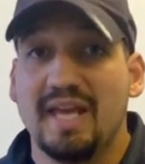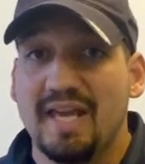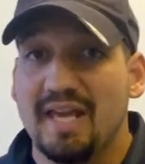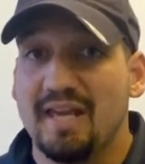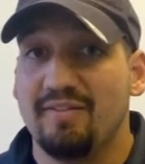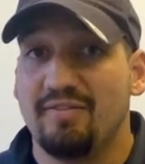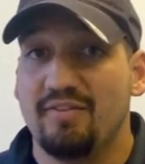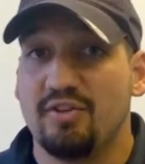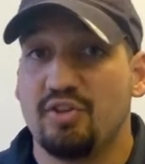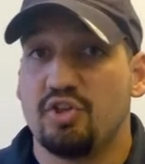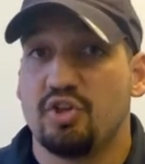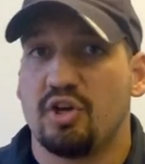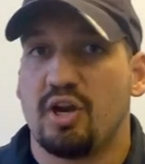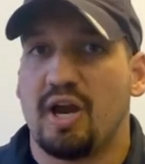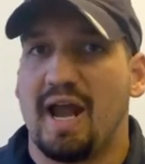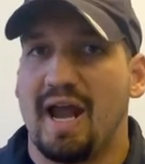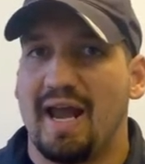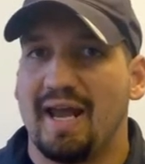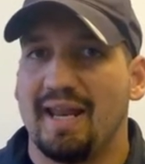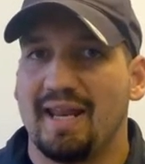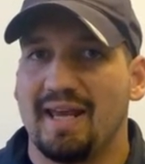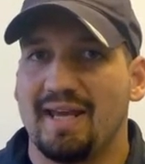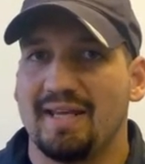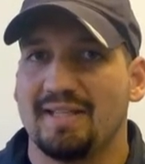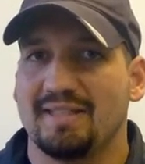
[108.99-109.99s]
If it's your
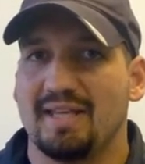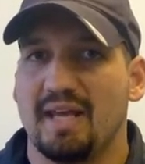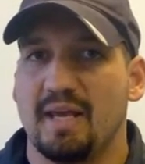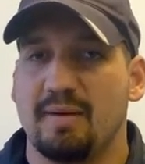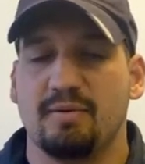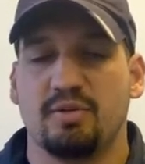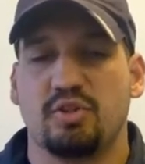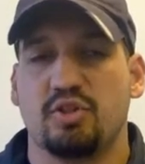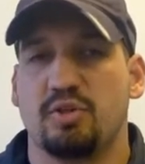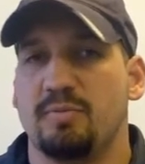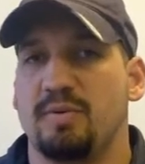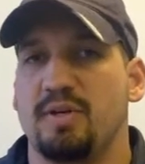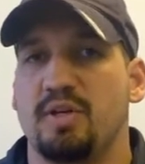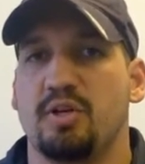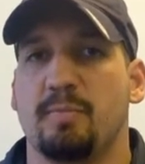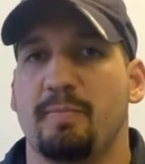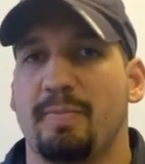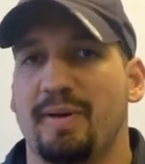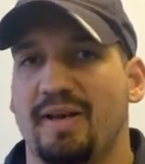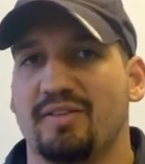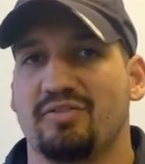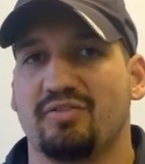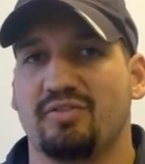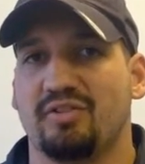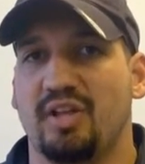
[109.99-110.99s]
highlight tape, it should be your
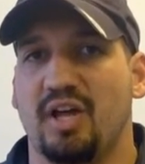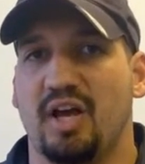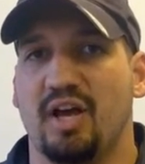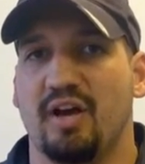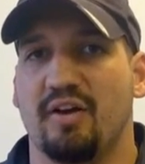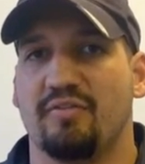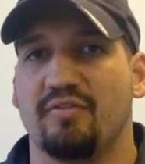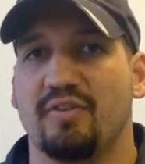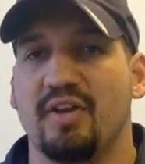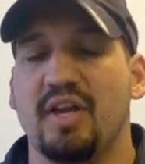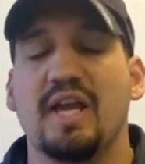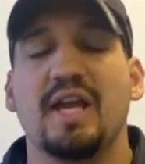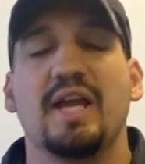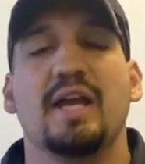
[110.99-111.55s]
best stuff.